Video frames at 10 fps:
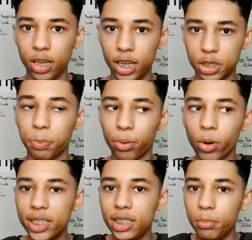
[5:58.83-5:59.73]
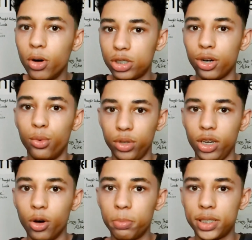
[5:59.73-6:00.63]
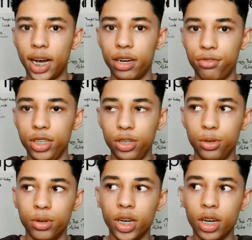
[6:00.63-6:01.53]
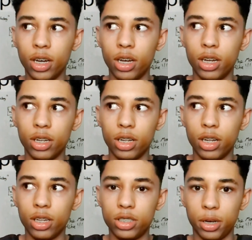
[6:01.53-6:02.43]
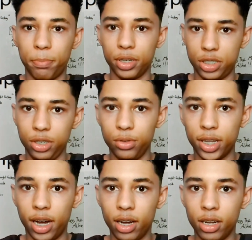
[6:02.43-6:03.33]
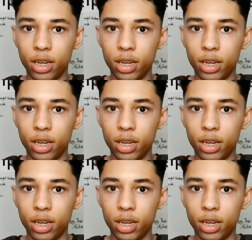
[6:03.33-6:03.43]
It's pretty much only upside for you to pursue that.